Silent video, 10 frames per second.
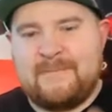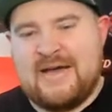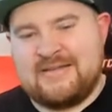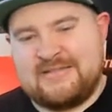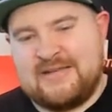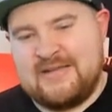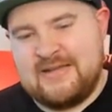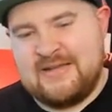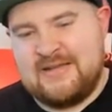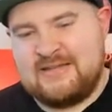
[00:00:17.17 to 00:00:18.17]
But
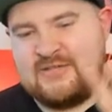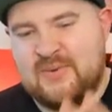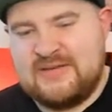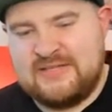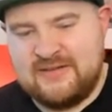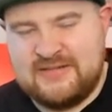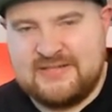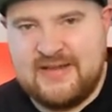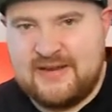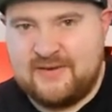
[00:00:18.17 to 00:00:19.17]
it's
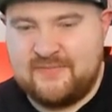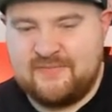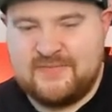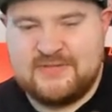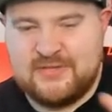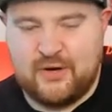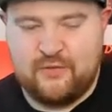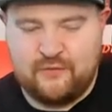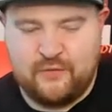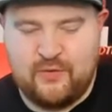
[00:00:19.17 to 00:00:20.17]
2019,
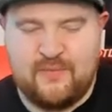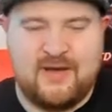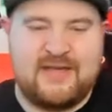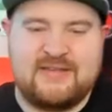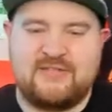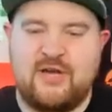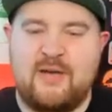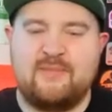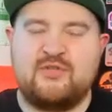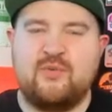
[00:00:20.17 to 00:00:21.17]
so 40 Mike, it's
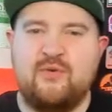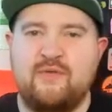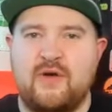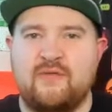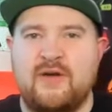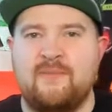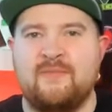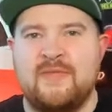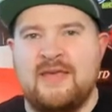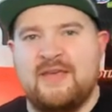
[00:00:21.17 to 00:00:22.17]
time to move over.
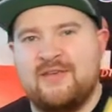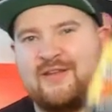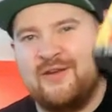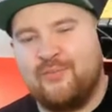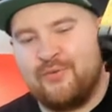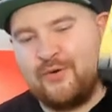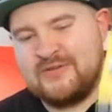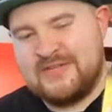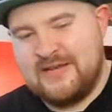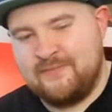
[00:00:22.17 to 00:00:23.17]
Your little bro
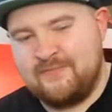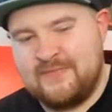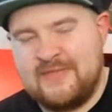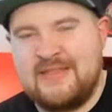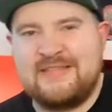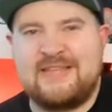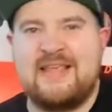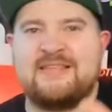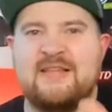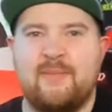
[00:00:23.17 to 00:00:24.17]
is here. This
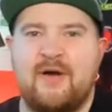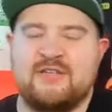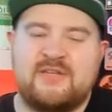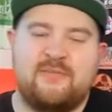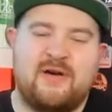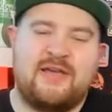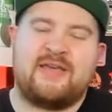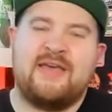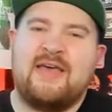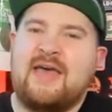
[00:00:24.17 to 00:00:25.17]
is the Master
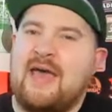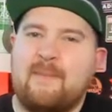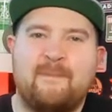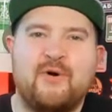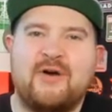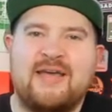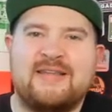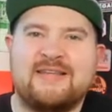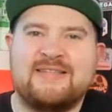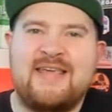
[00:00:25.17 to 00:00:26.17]
Mike, and
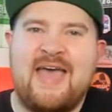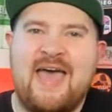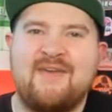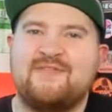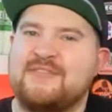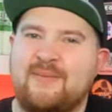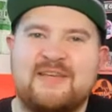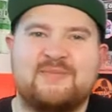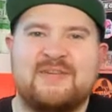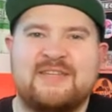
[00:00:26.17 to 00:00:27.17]
boy, does he have
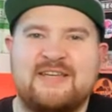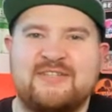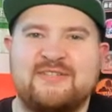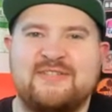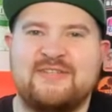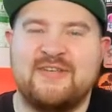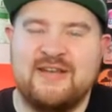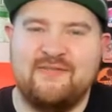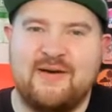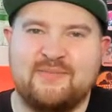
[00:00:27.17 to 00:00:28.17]
some expectations to
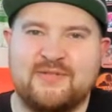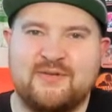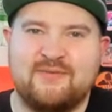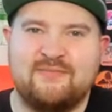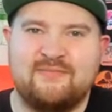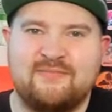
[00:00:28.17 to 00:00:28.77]
live up to.